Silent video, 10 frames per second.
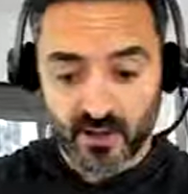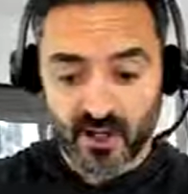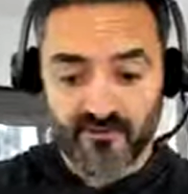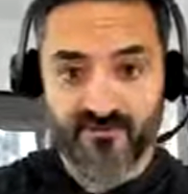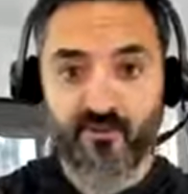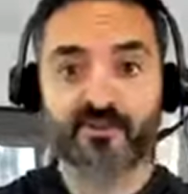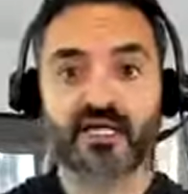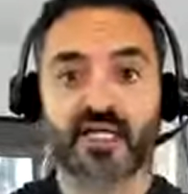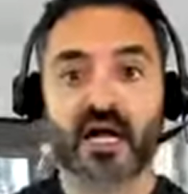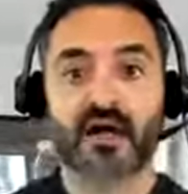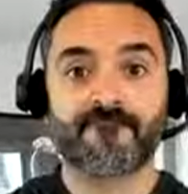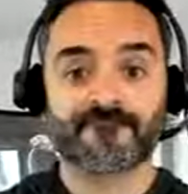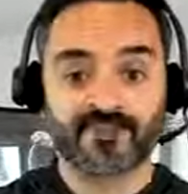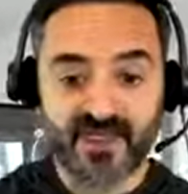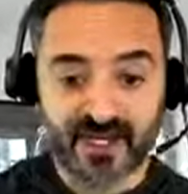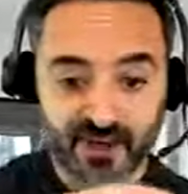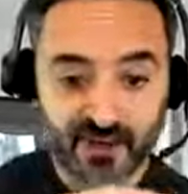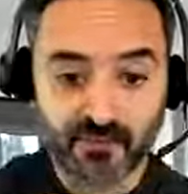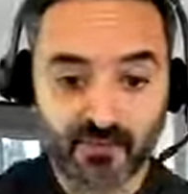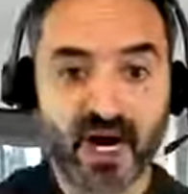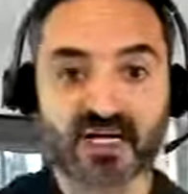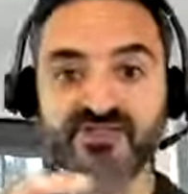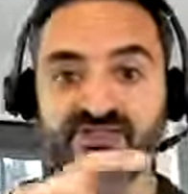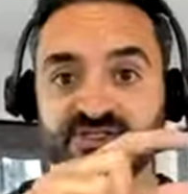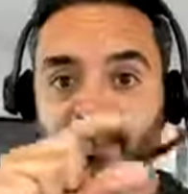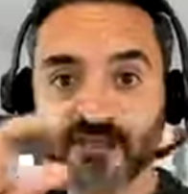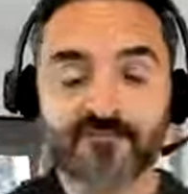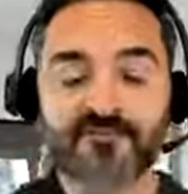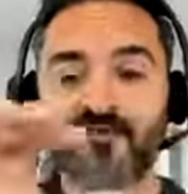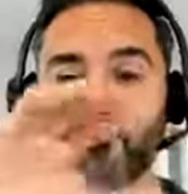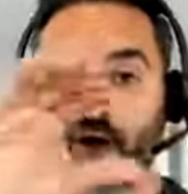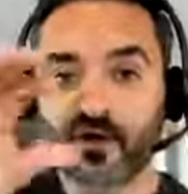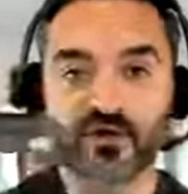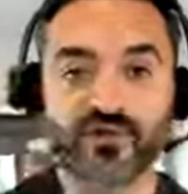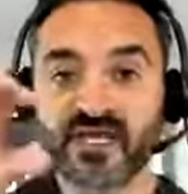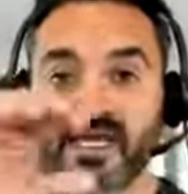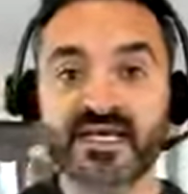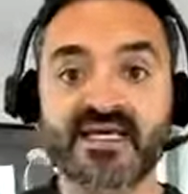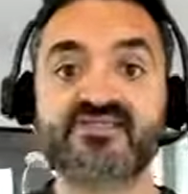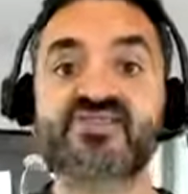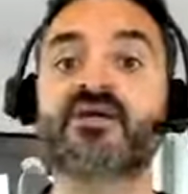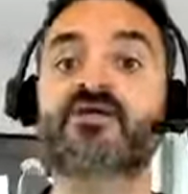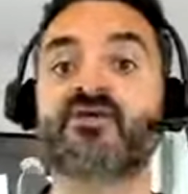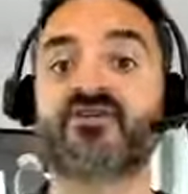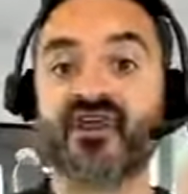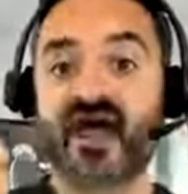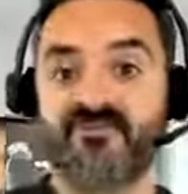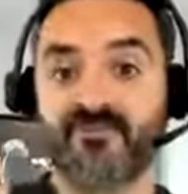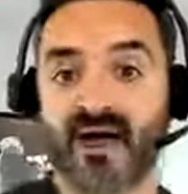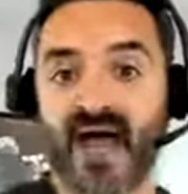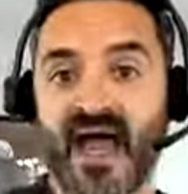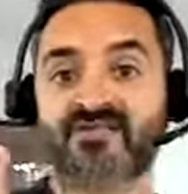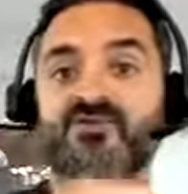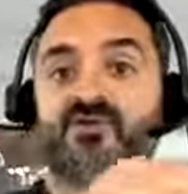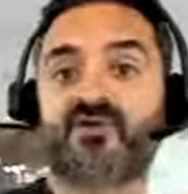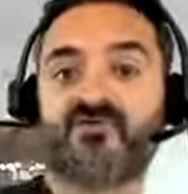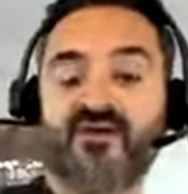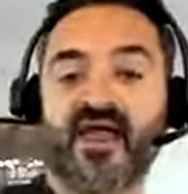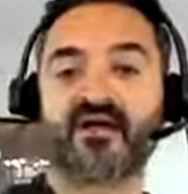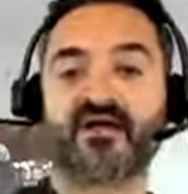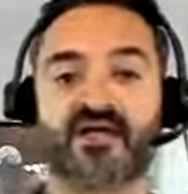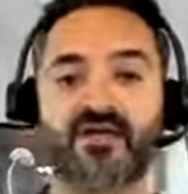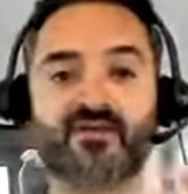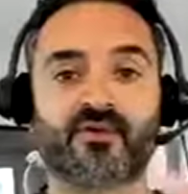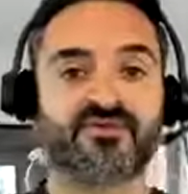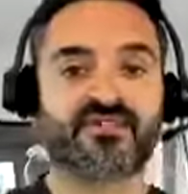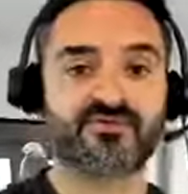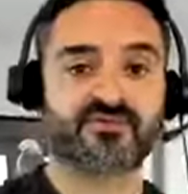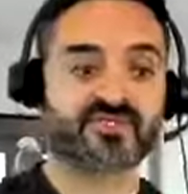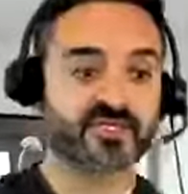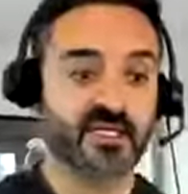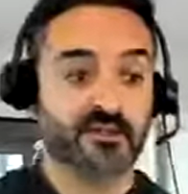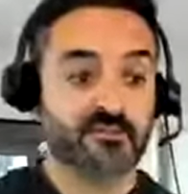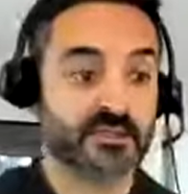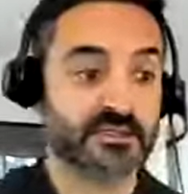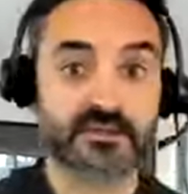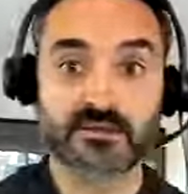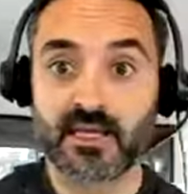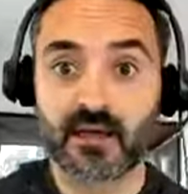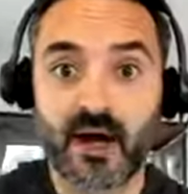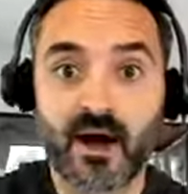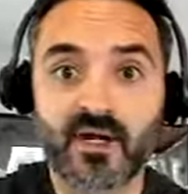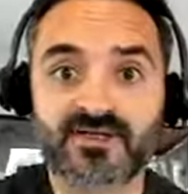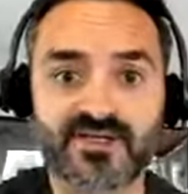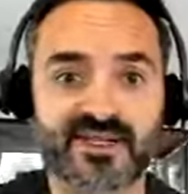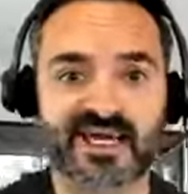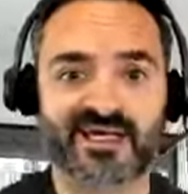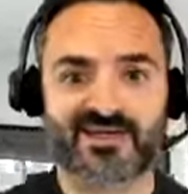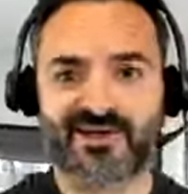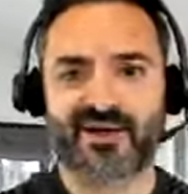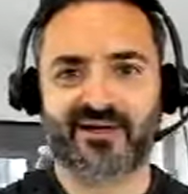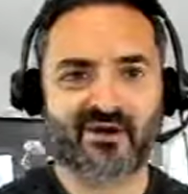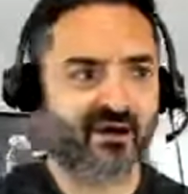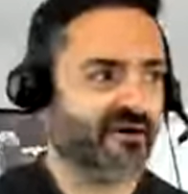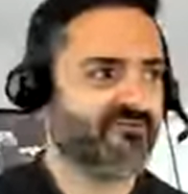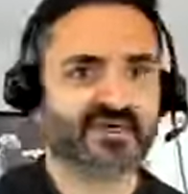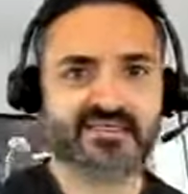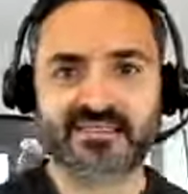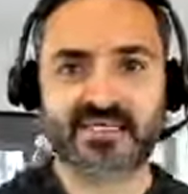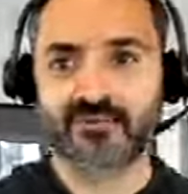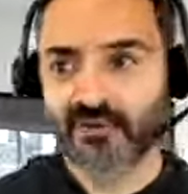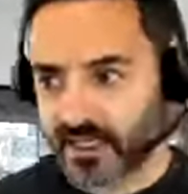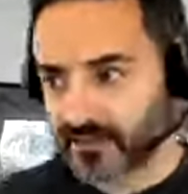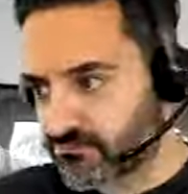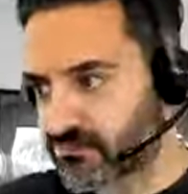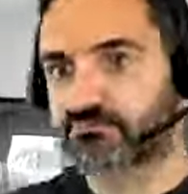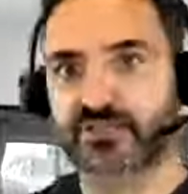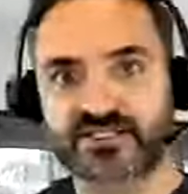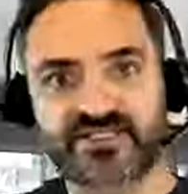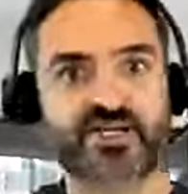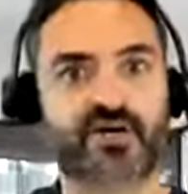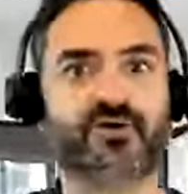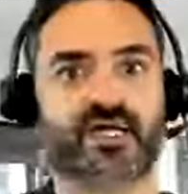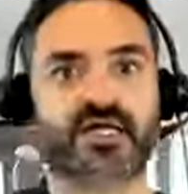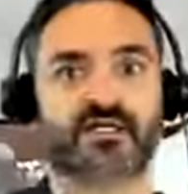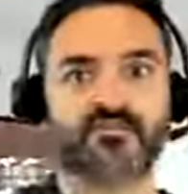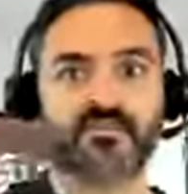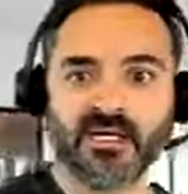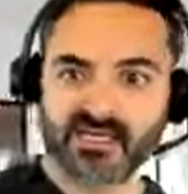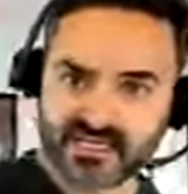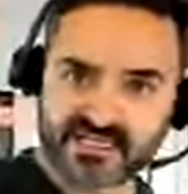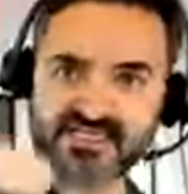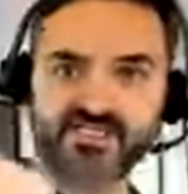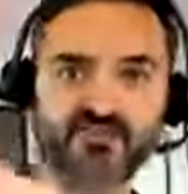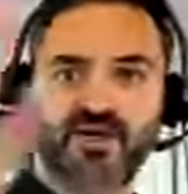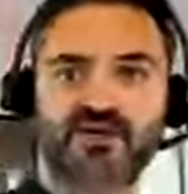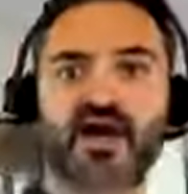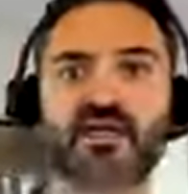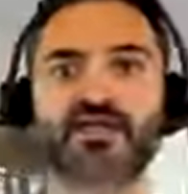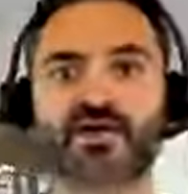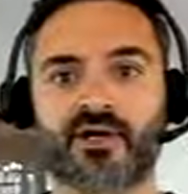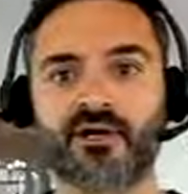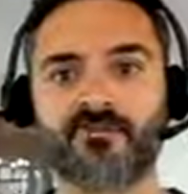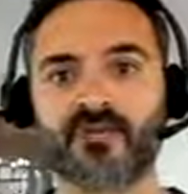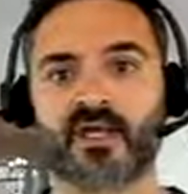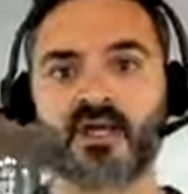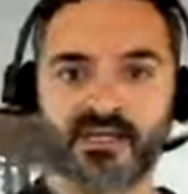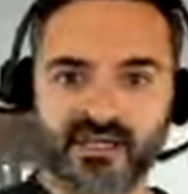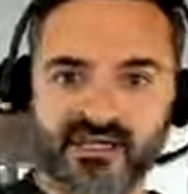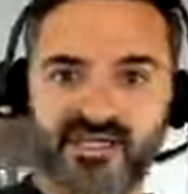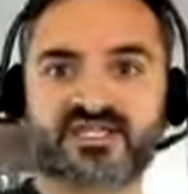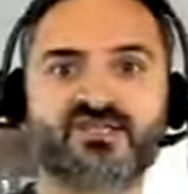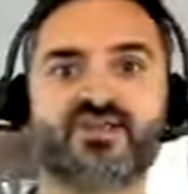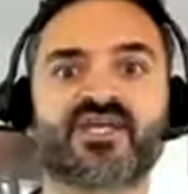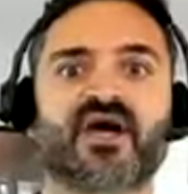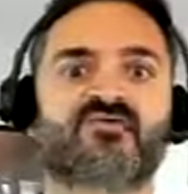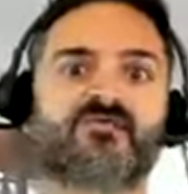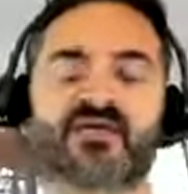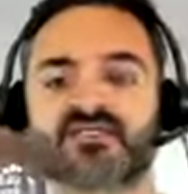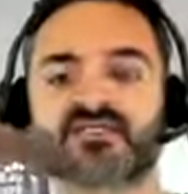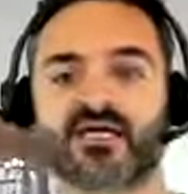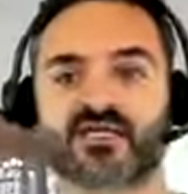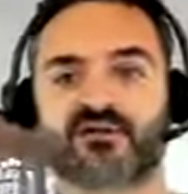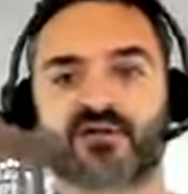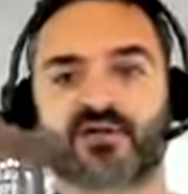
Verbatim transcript: a formula that you must follow these in order to have a pass or a fail. In other words, it was is, uh, how else are they going to do it? Obviously, we got to this is the curriculum. This is what you got to learn. This is what the government's telling you to